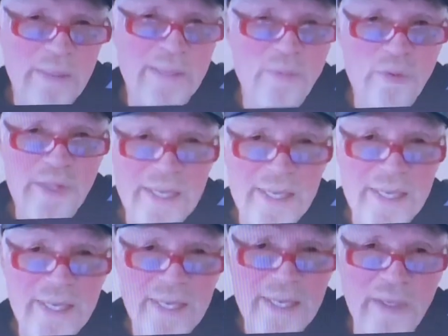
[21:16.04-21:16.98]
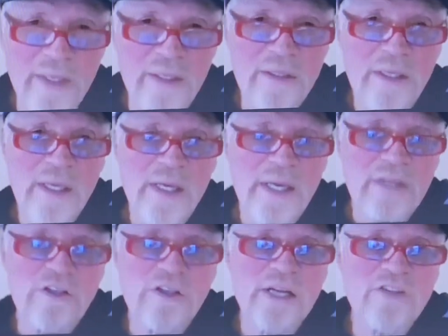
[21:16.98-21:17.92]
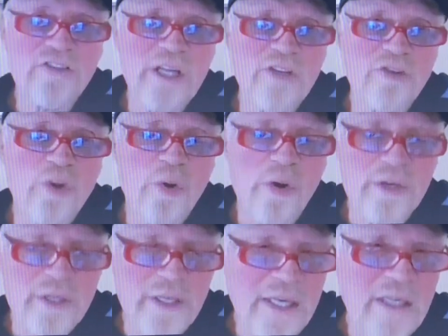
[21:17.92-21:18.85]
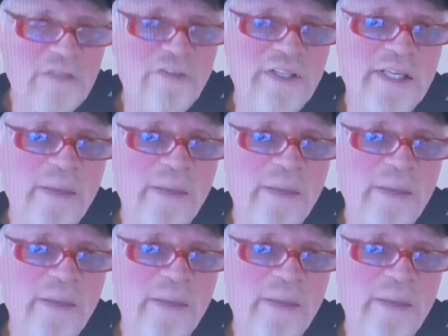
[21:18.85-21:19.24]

people, they guesstimated, in the United States are negatively